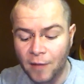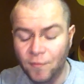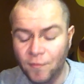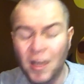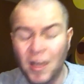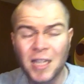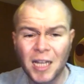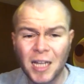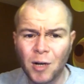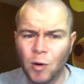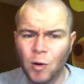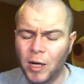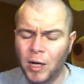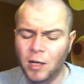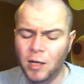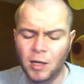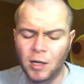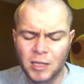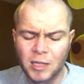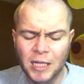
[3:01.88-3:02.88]
had that quite a
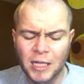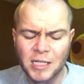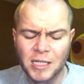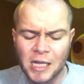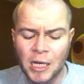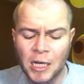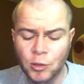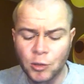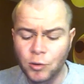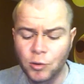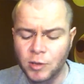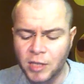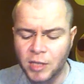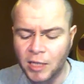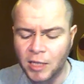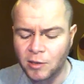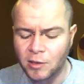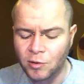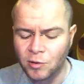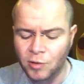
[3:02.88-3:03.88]
lot actually, and I do intend
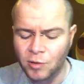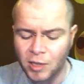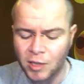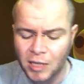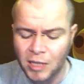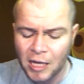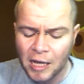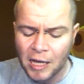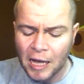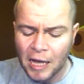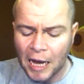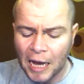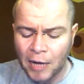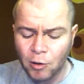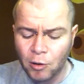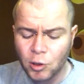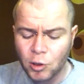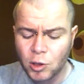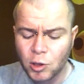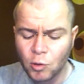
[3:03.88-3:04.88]
to do that. And
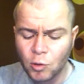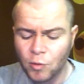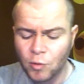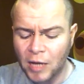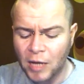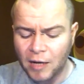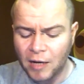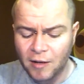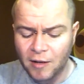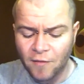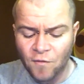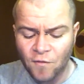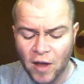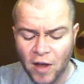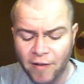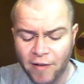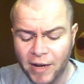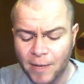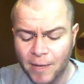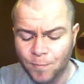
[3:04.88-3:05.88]
also that
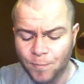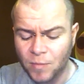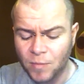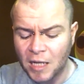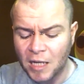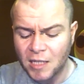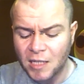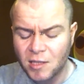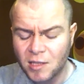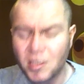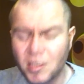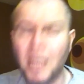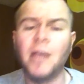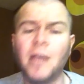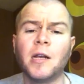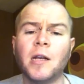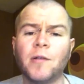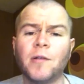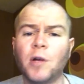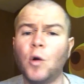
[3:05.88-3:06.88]

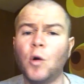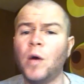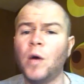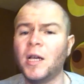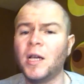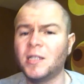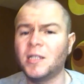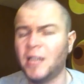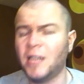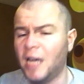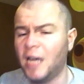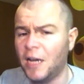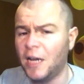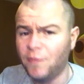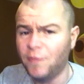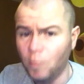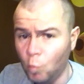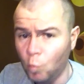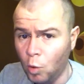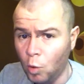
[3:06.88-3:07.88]
singular request I had
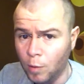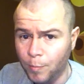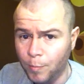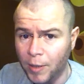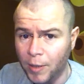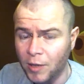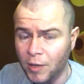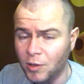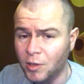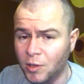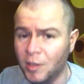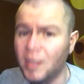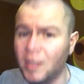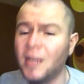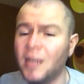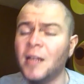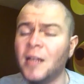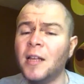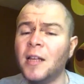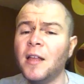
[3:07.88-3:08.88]
from one person,
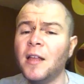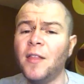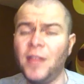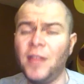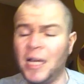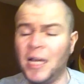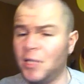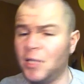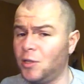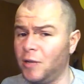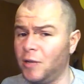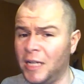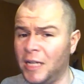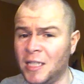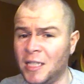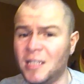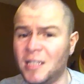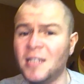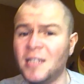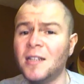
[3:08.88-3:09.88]
the answer
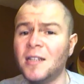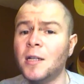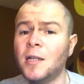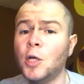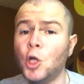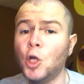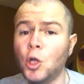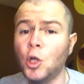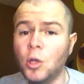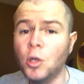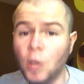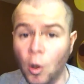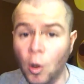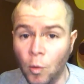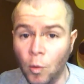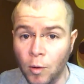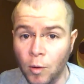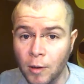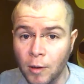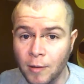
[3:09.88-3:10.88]
is no.
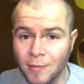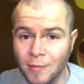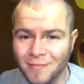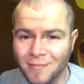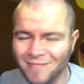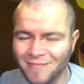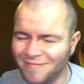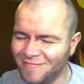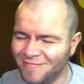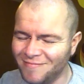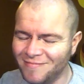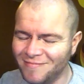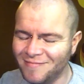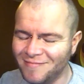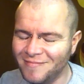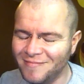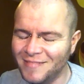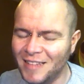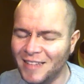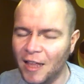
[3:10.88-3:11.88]

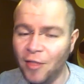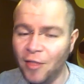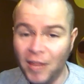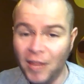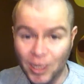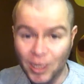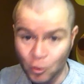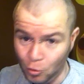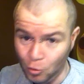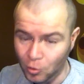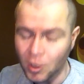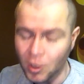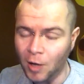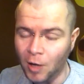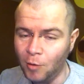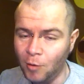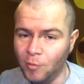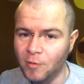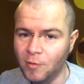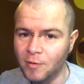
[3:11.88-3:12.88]
Thank you,
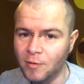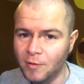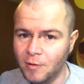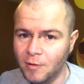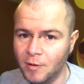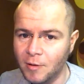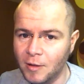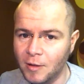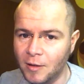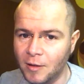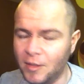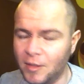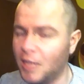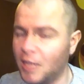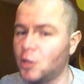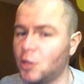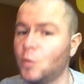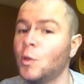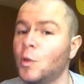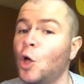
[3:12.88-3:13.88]
no. The
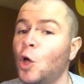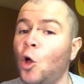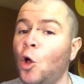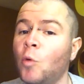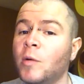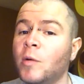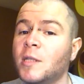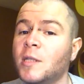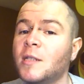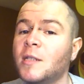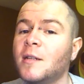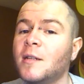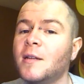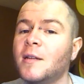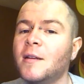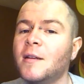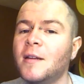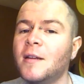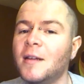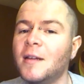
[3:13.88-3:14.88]
answer will always
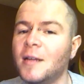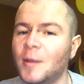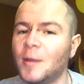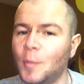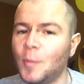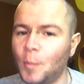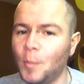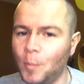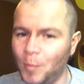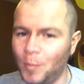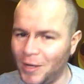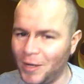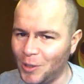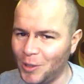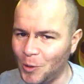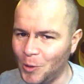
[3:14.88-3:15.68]
be no.